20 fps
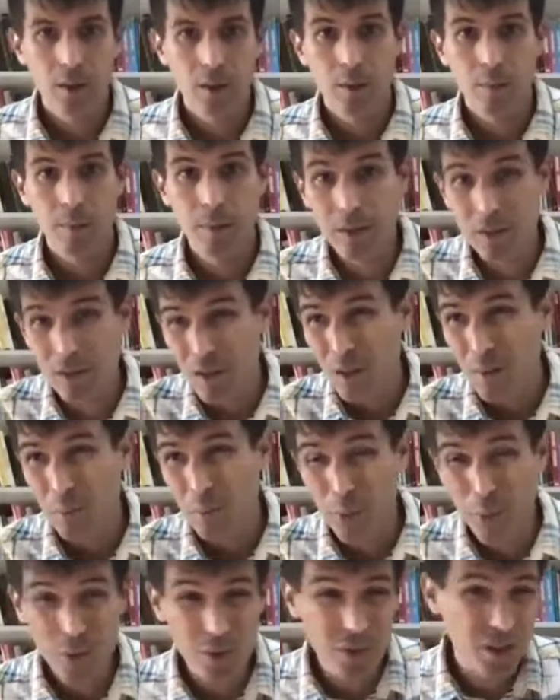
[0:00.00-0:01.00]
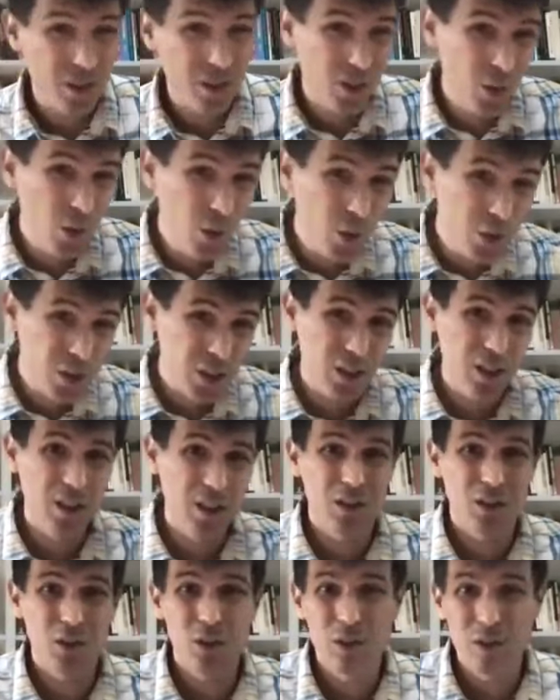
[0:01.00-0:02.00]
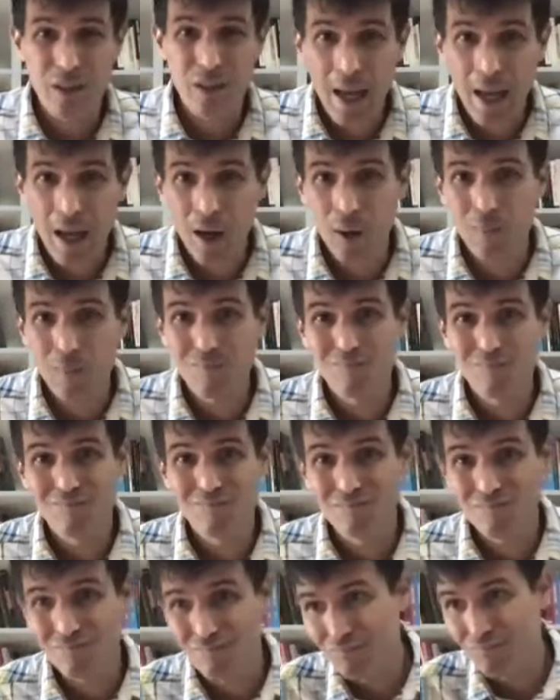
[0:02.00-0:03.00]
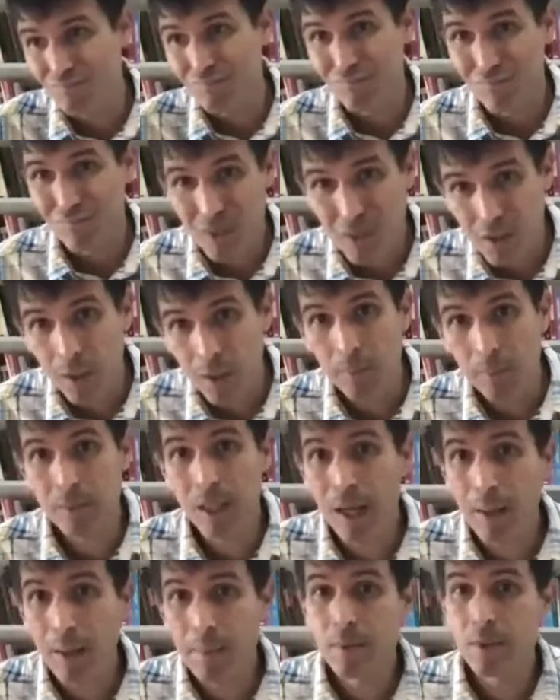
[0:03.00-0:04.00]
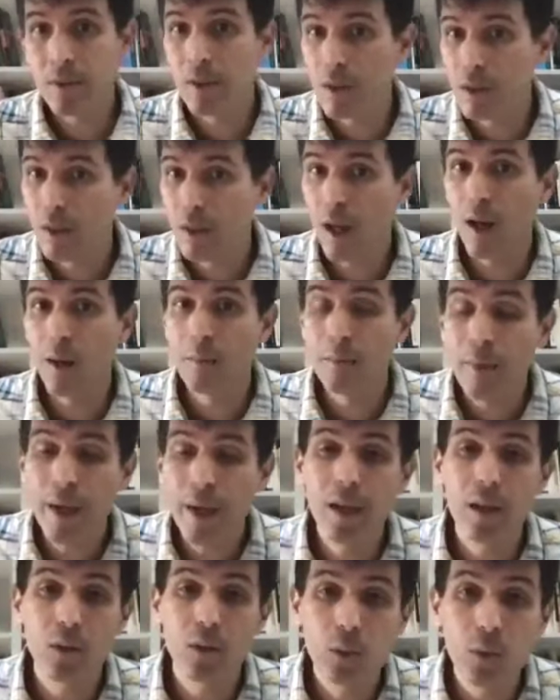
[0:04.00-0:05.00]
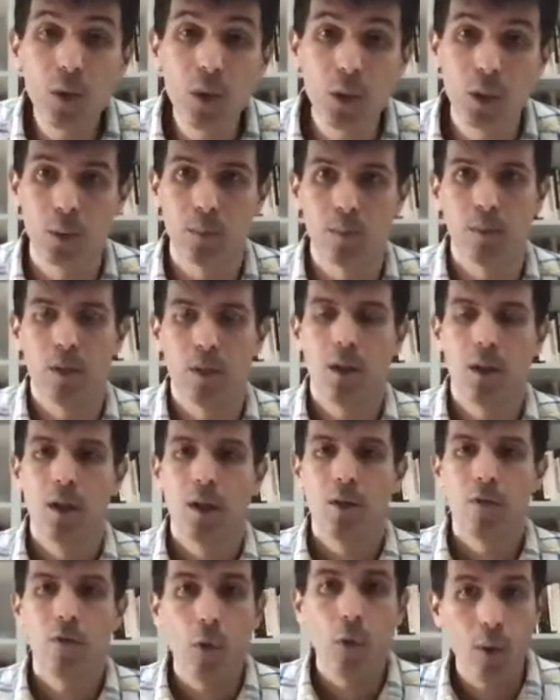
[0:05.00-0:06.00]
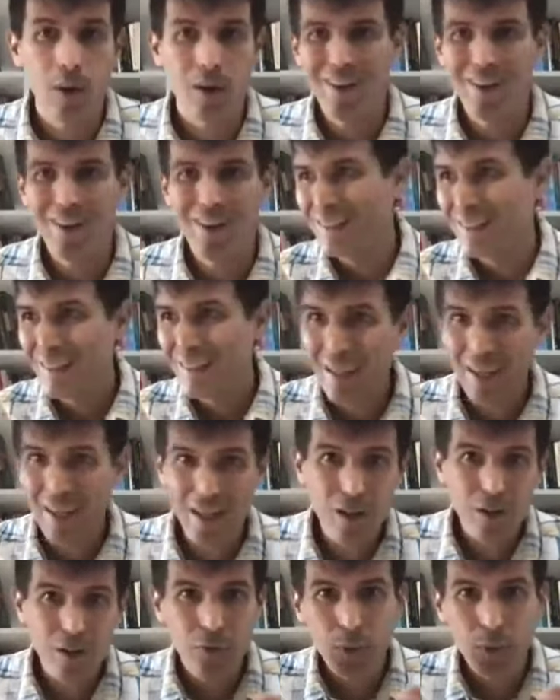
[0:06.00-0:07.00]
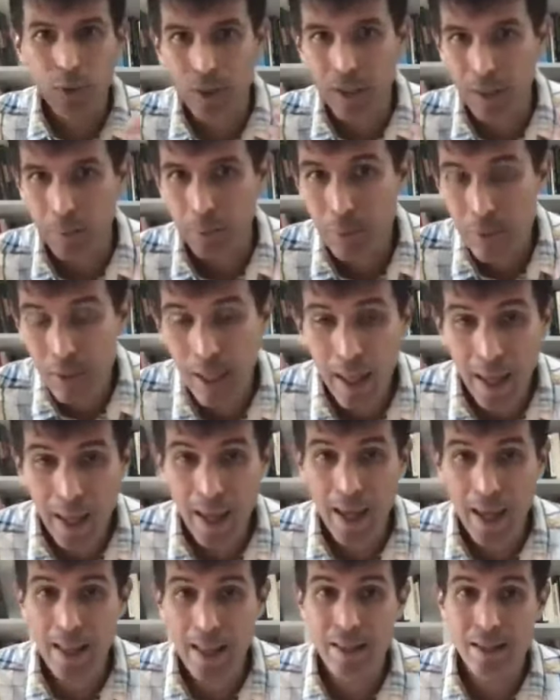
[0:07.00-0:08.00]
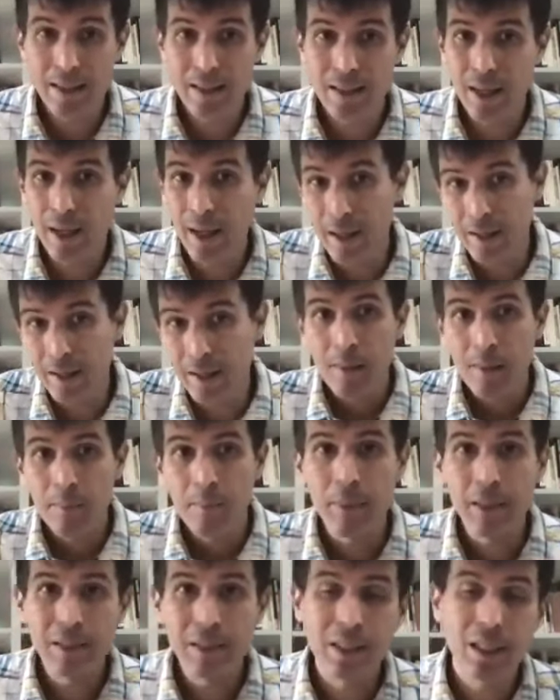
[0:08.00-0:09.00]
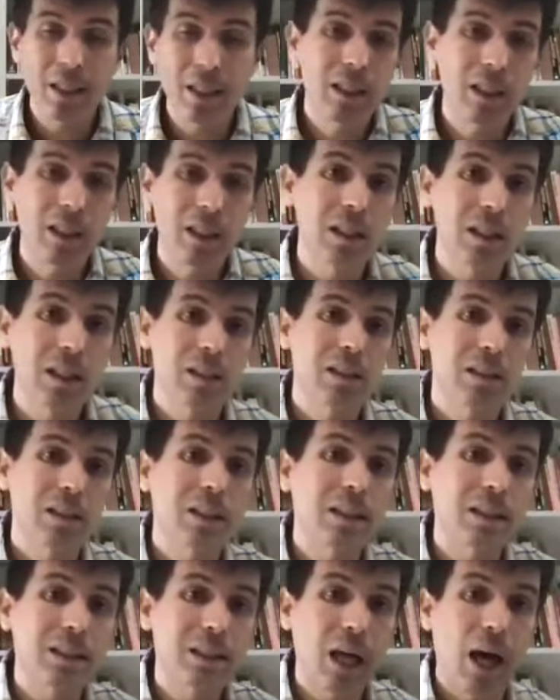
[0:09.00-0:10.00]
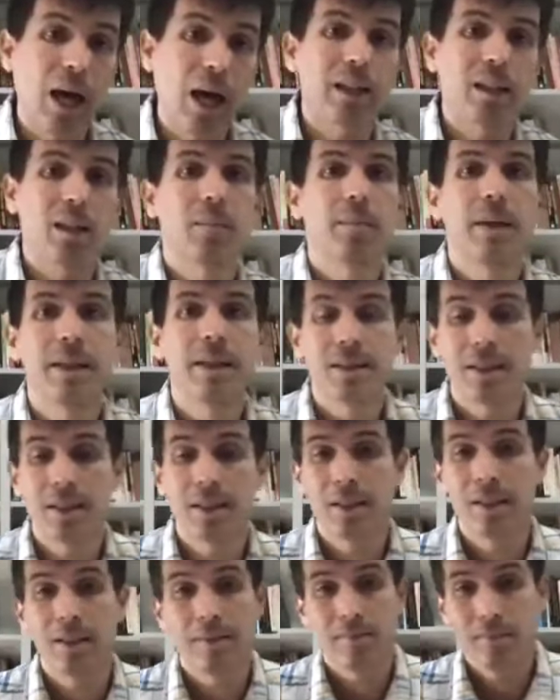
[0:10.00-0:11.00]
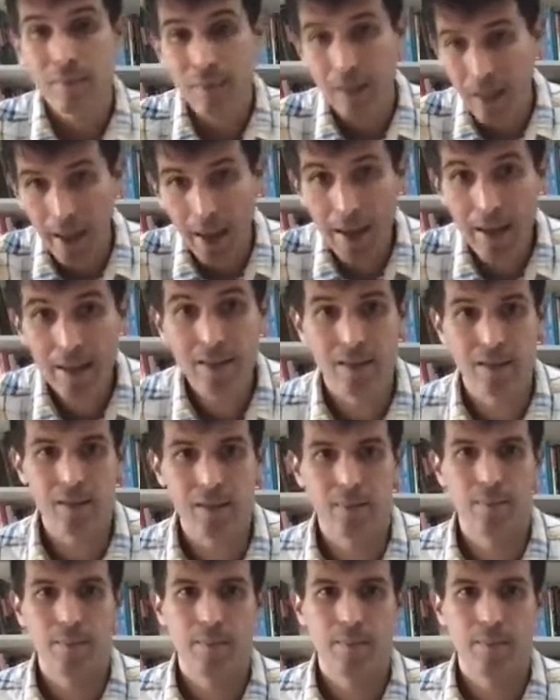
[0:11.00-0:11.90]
Because persecution, it turns out, sometimes does not make room for carefully planned and meticulously documented exit.